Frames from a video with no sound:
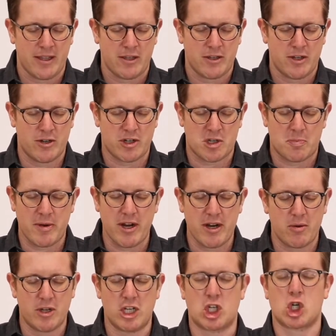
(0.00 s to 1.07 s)
your Spirit
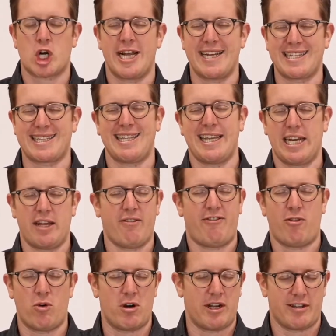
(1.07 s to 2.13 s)
would translate it
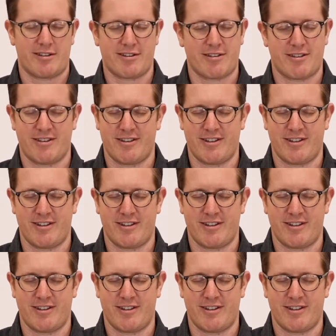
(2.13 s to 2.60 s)
for us